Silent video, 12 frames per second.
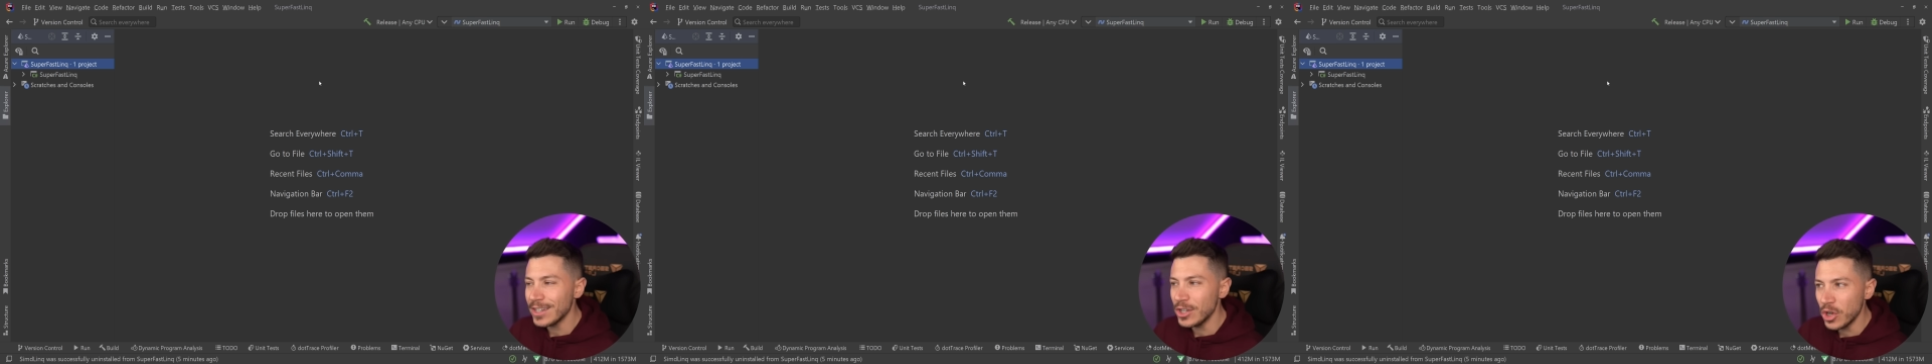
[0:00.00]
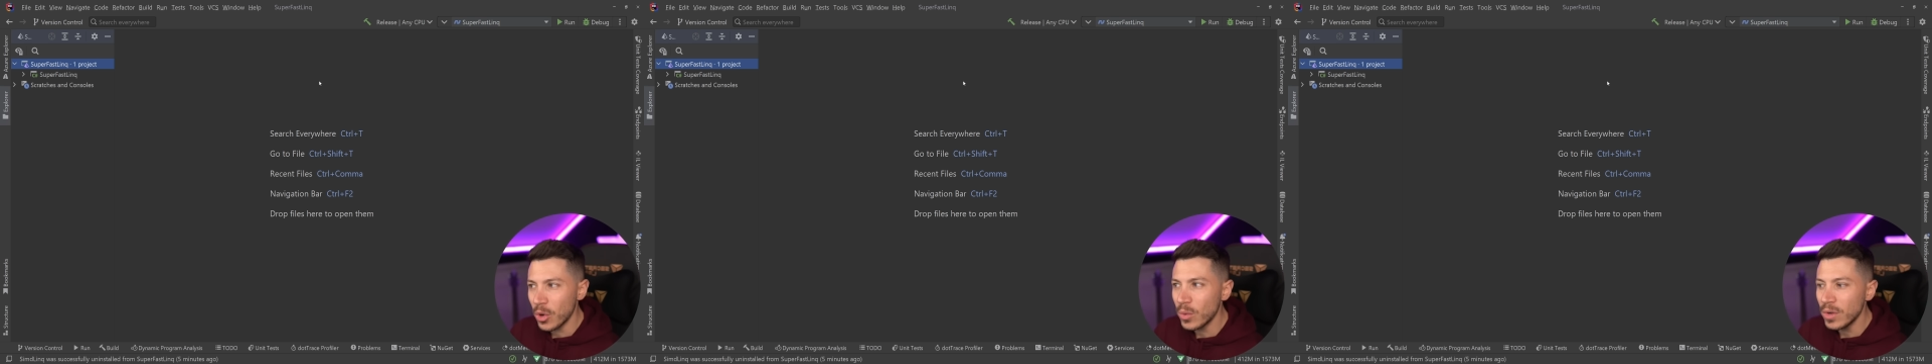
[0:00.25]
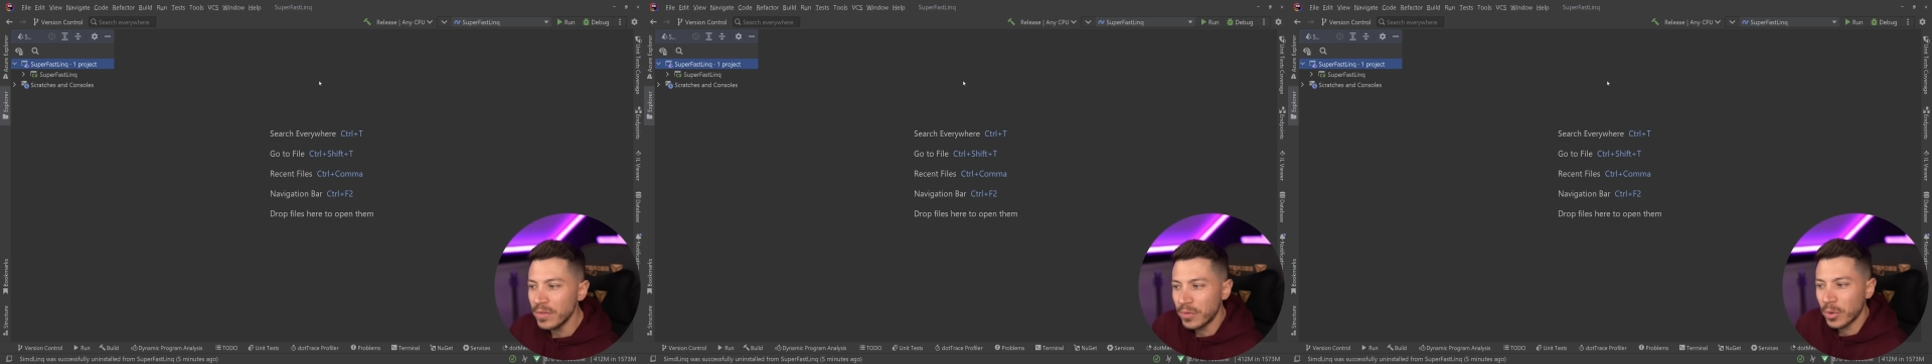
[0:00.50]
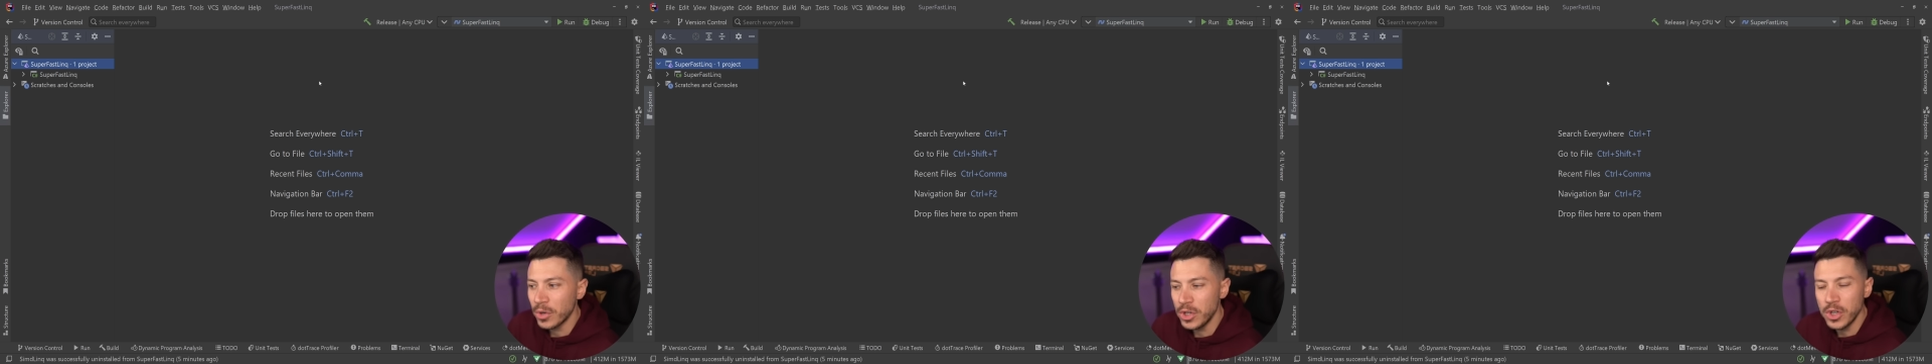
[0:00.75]
known
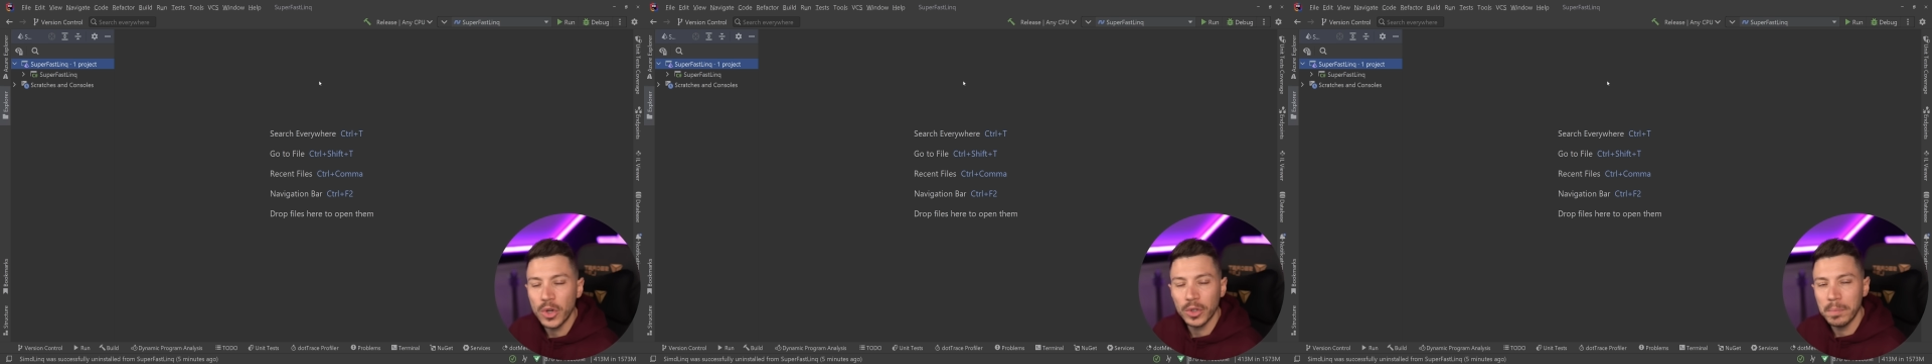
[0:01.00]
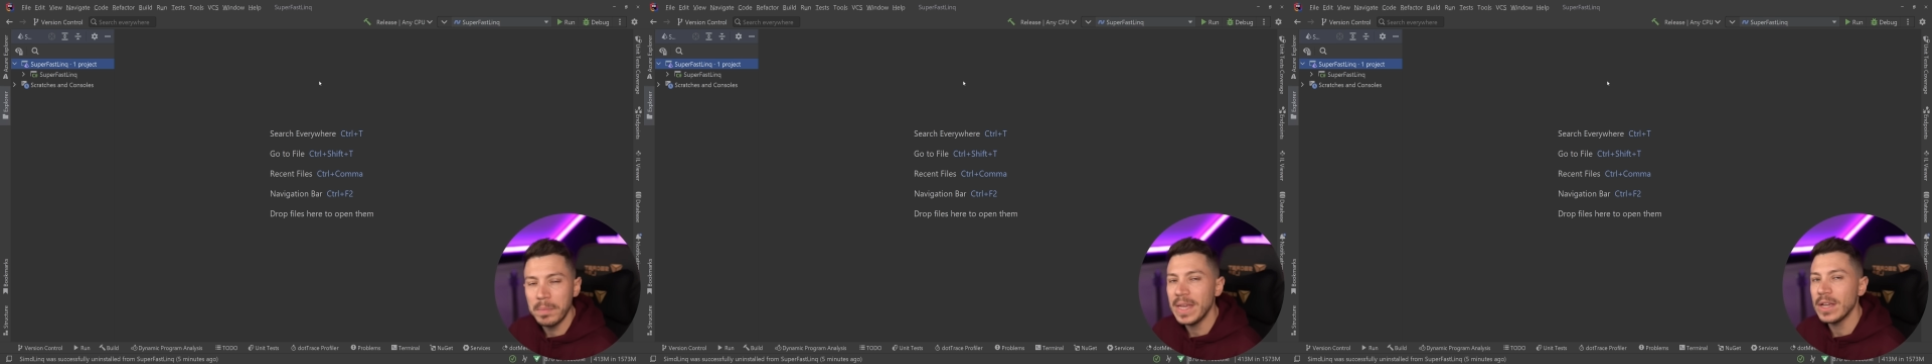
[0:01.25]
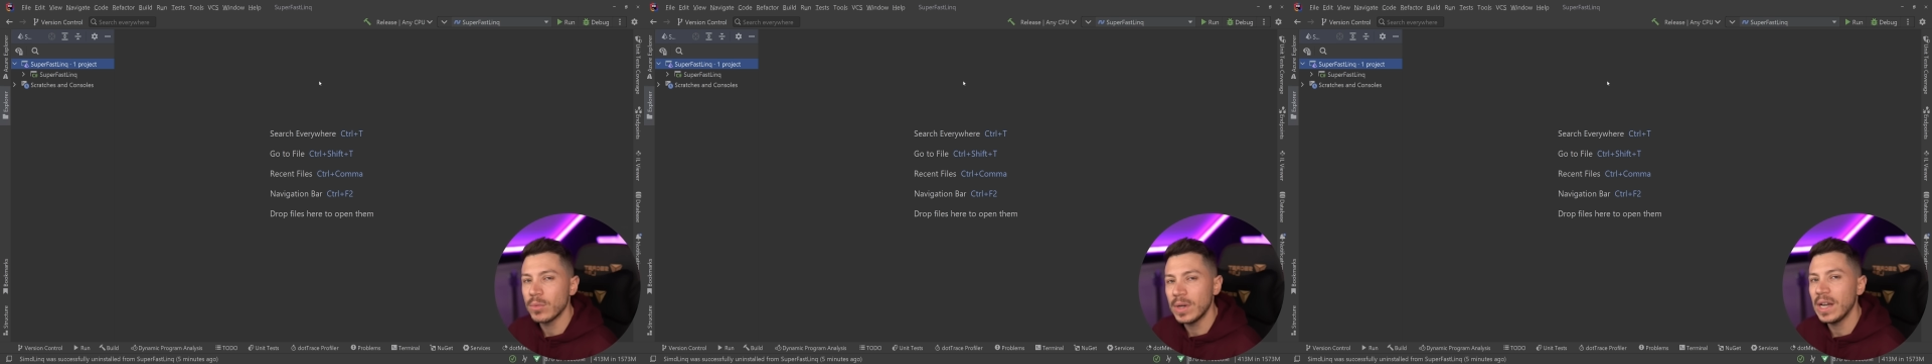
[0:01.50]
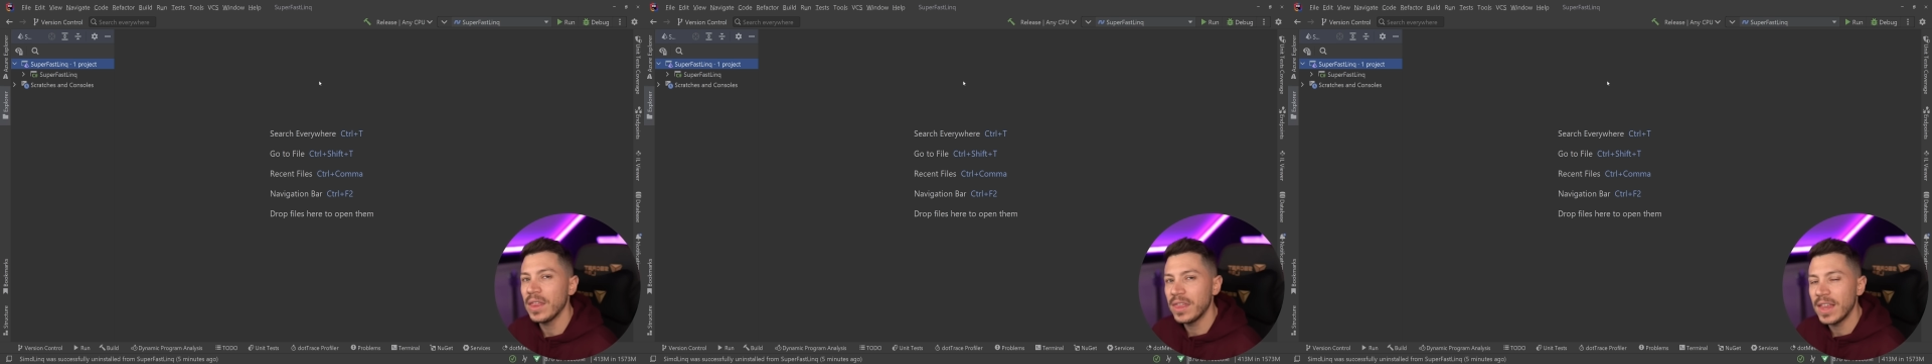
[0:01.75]
for not being
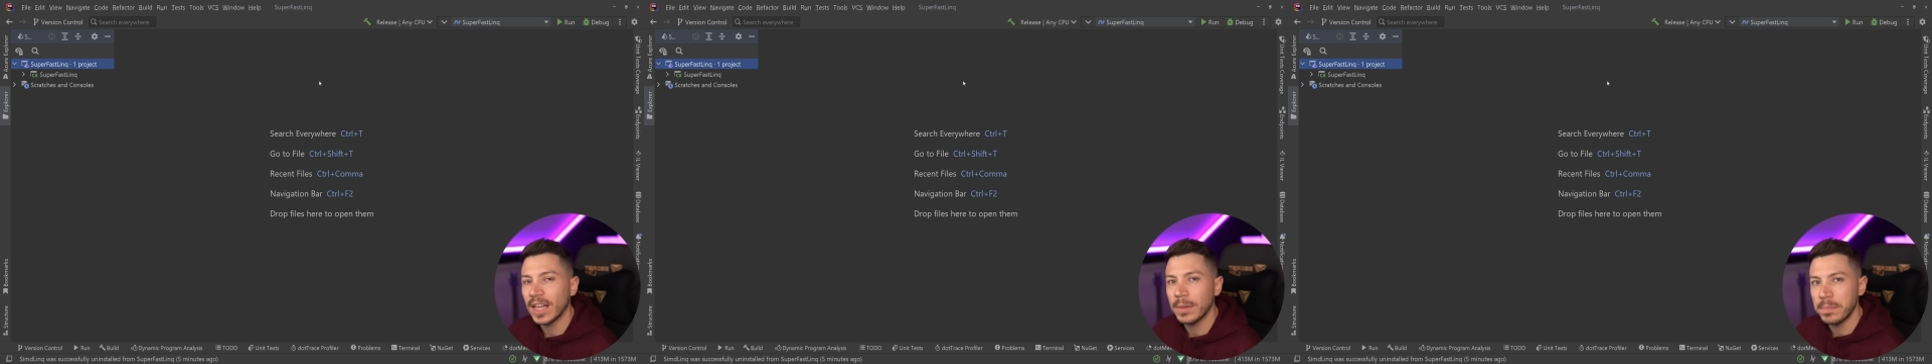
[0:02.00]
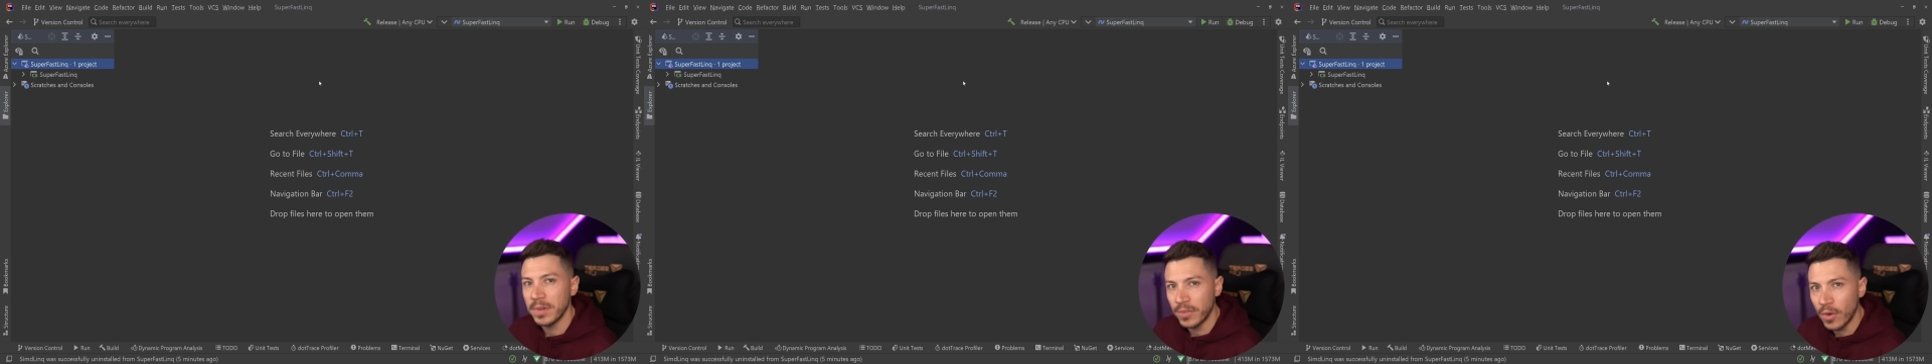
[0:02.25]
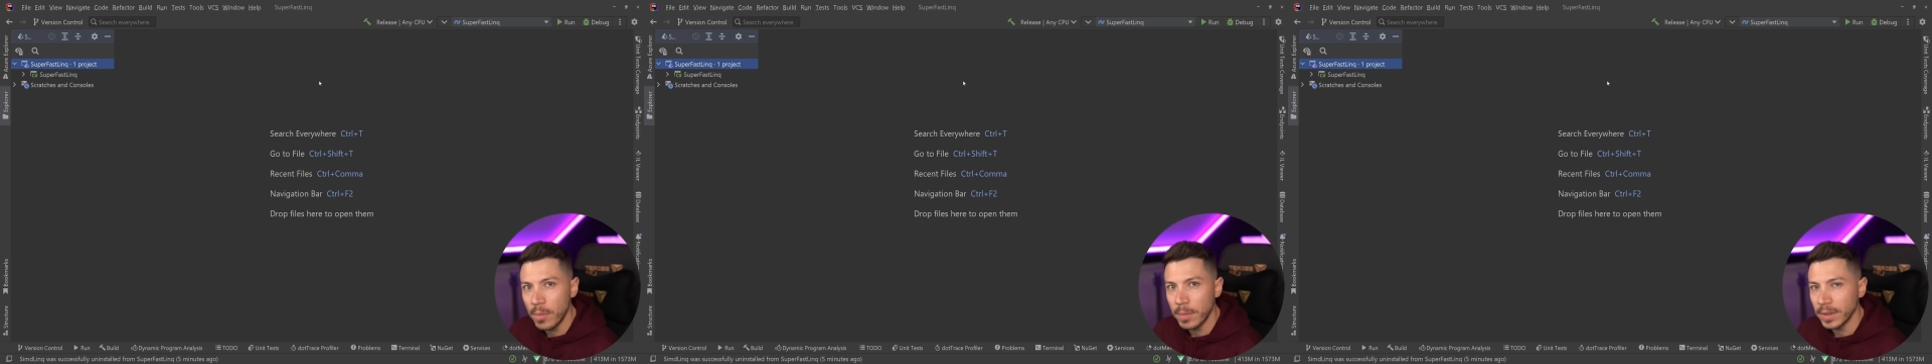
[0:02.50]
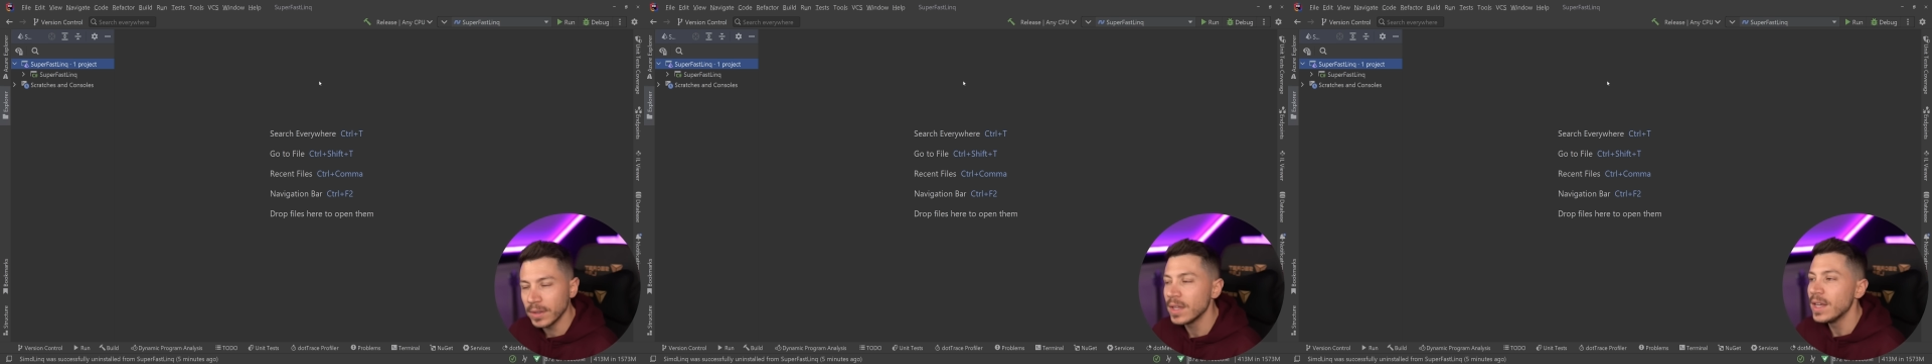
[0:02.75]
really that
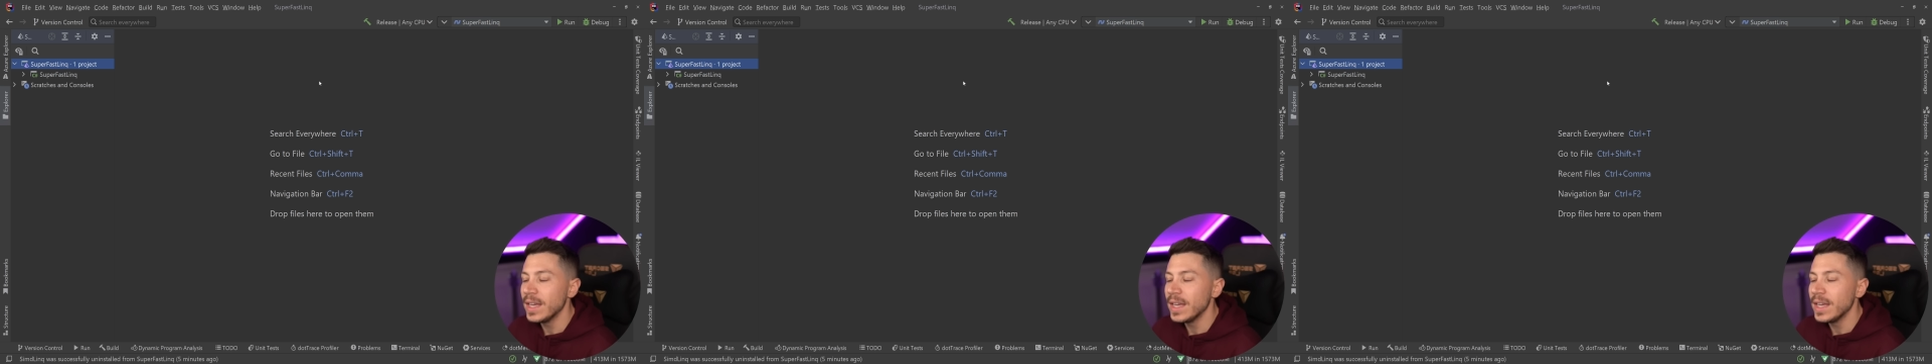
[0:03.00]
performant.